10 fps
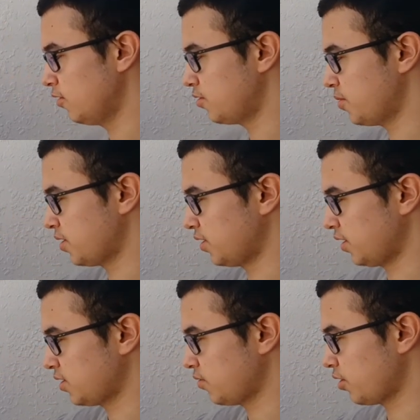which means that
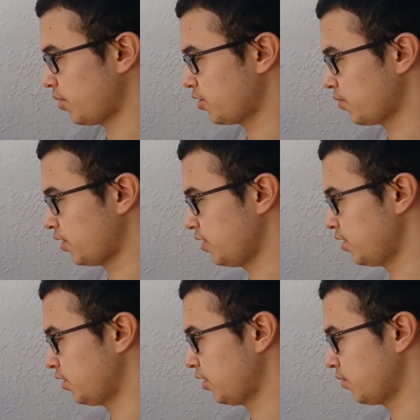x squared minus 1
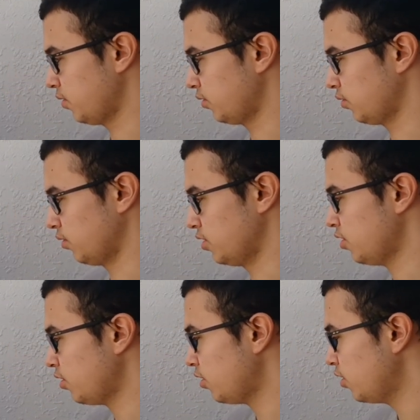isn't equal to
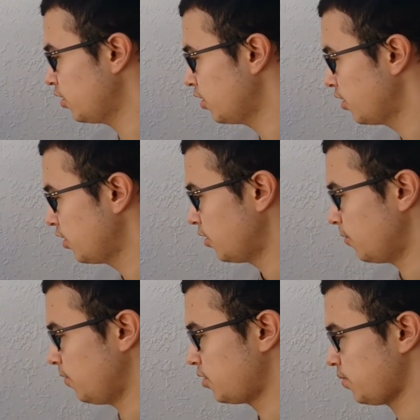0,
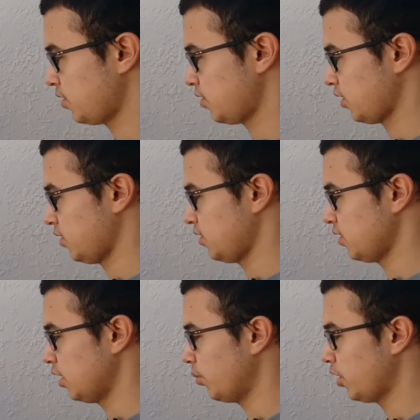which means that
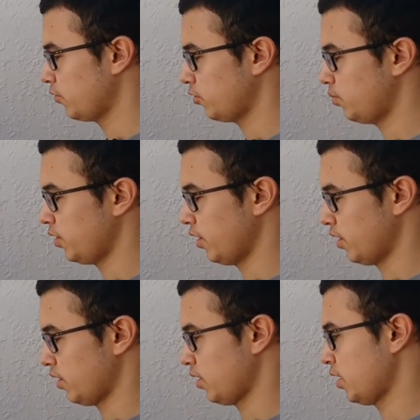the domain would be
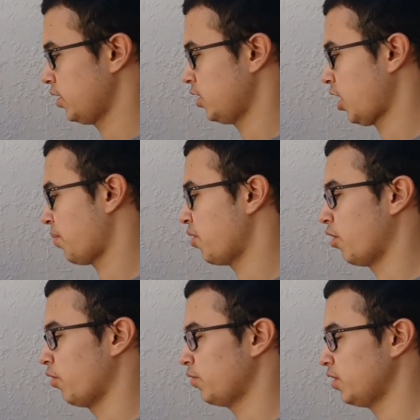any number
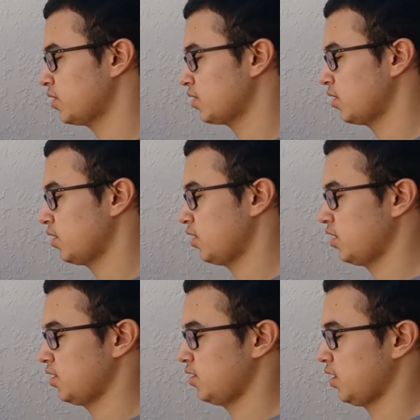of x
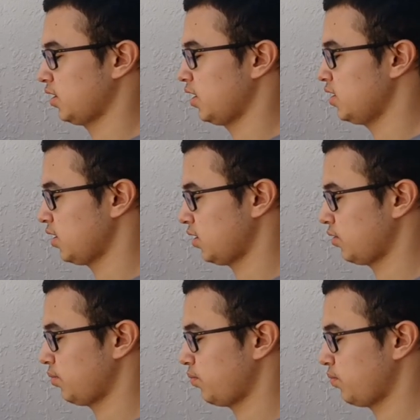that
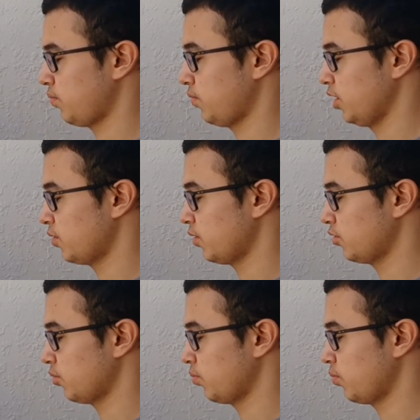isn't equal
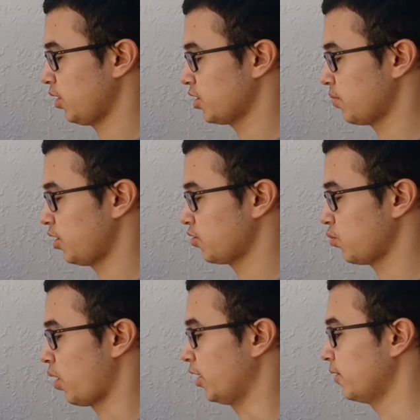to plus minus
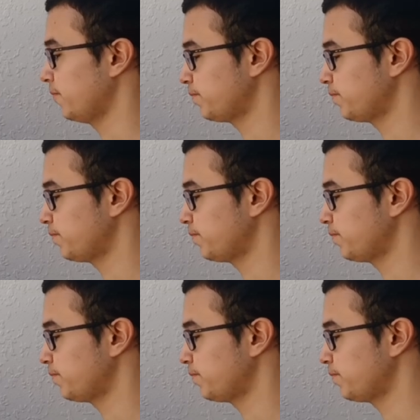1.